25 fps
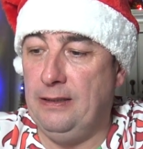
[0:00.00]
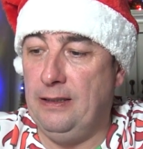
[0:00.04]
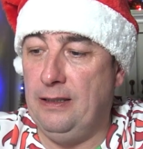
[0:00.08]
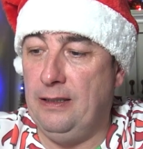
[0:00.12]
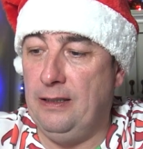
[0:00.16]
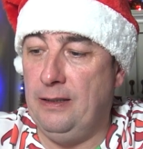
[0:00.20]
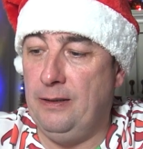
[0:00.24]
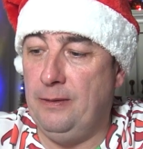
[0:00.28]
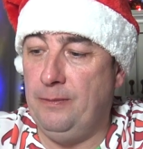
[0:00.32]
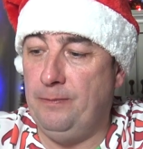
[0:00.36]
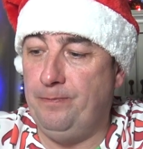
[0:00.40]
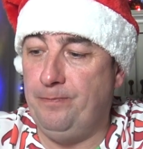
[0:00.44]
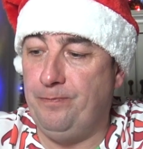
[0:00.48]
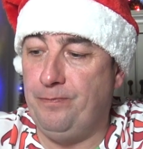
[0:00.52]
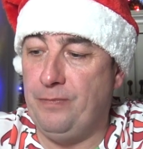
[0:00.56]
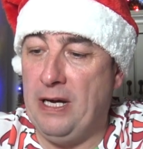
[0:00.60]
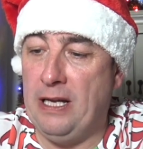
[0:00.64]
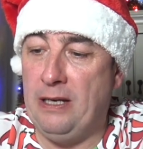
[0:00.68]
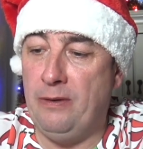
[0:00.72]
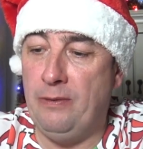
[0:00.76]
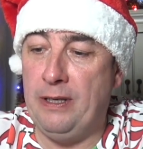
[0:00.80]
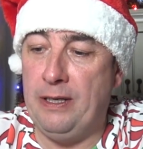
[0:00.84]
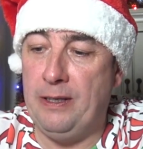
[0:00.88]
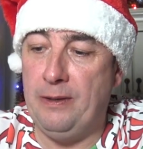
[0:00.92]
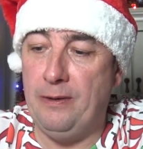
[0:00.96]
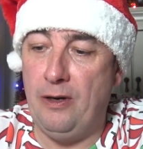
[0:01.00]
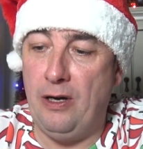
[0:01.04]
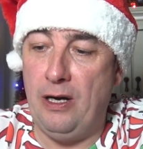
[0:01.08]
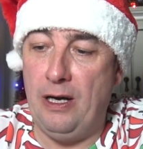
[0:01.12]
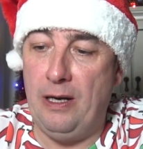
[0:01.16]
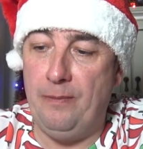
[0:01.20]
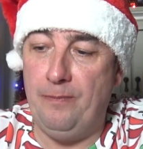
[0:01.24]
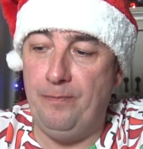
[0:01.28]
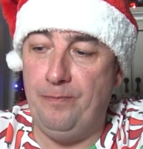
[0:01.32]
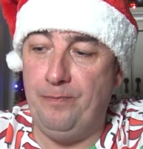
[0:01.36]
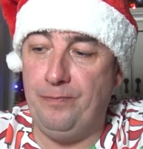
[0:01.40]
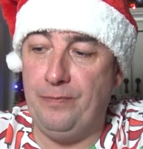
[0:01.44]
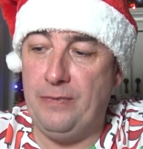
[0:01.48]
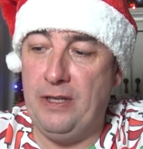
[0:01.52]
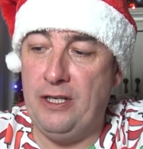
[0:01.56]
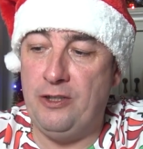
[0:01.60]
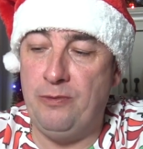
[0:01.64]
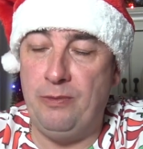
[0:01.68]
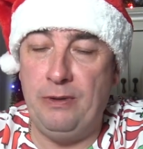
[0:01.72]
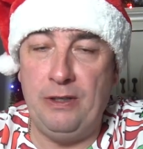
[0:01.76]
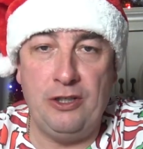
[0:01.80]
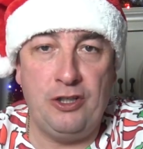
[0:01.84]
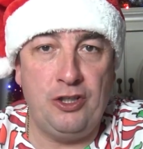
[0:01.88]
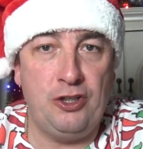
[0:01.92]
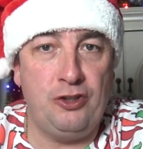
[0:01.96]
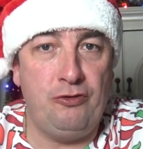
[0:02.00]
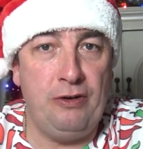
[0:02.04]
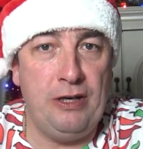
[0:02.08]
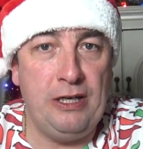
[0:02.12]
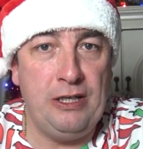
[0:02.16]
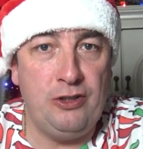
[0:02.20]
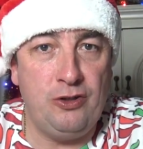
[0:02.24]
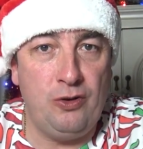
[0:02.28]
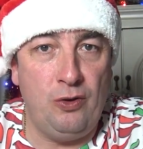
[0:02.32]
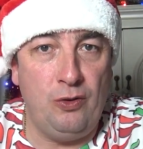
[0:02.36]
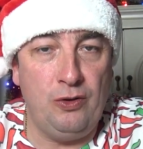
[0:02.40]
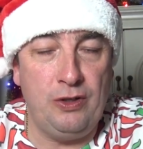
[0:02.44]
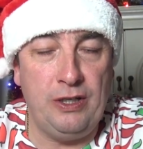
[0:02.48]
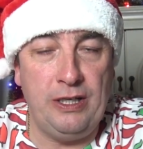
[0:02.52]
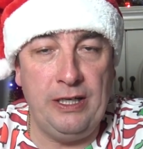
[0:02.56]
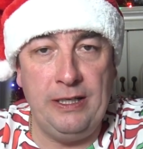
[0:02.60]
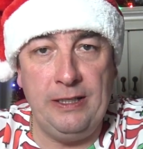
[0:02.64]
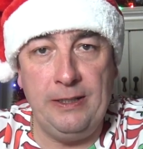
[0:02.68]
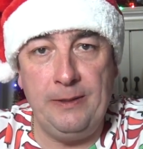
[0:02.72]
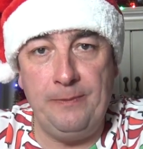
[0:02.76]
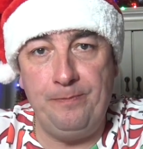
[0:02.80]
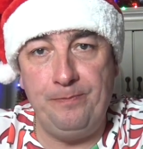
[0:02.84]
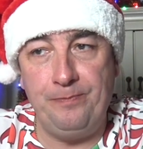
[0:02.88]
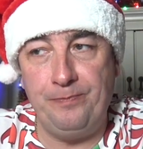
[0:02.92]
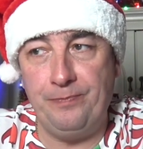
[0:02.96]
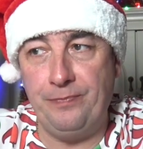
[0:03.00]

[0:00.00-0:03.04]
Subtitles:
Anyway, it's been a strange old year.